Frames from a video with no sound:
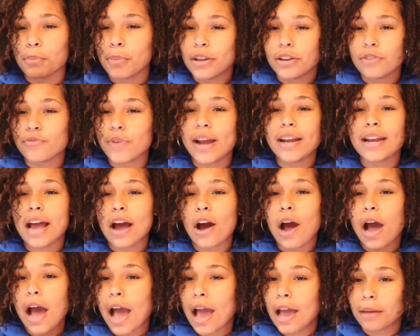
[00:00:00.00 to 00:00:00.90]
But right
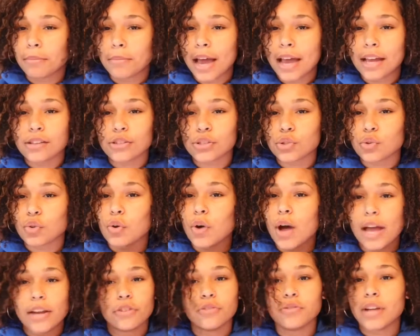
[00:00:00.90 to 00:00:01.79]
now, I'm not in
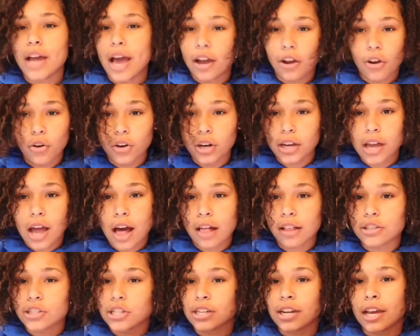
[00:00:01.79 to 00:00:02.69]
school. I do not go to
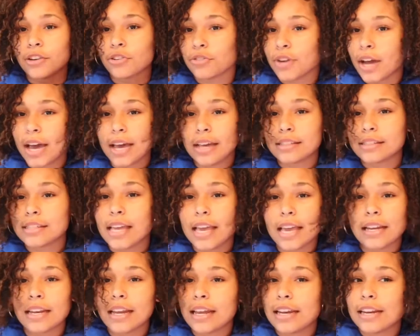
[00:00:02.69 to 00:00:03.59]
college. And I do not
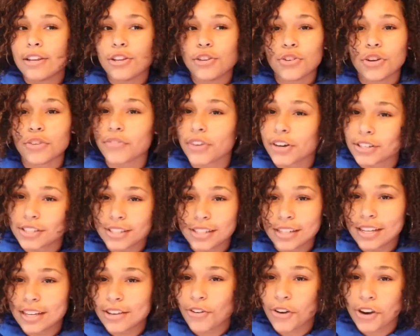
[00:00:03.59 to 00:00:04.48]
attend any
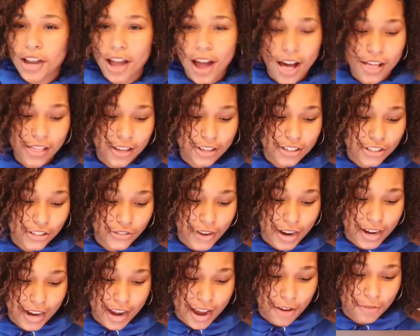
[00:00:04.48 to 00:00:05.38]
university or college
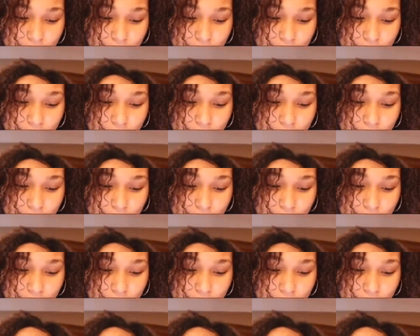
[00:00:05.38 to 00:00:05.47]
right now.